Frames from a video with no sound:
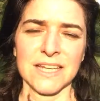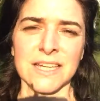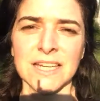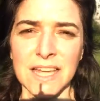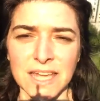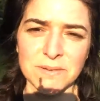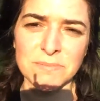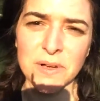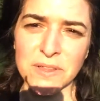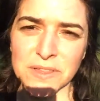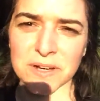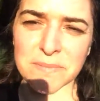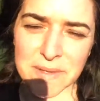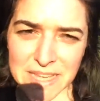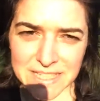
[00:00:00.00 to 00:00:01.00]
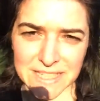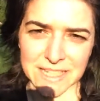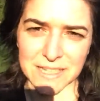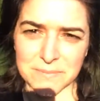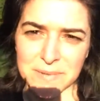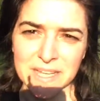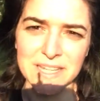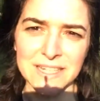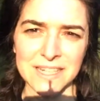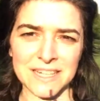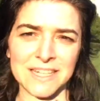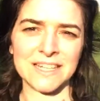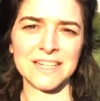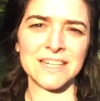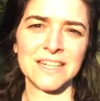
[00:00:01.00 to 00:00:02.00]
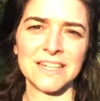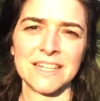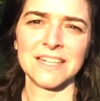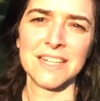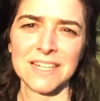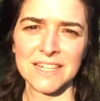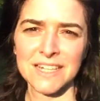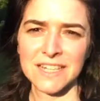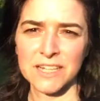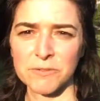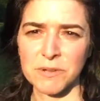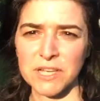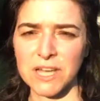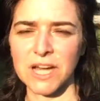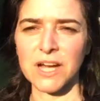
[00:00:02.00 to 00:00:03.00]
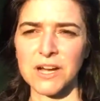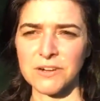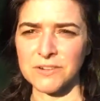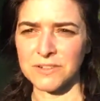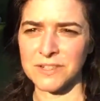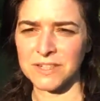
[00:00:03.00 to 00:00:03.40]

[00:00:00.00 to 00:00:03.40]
And both are amazing, but here we go.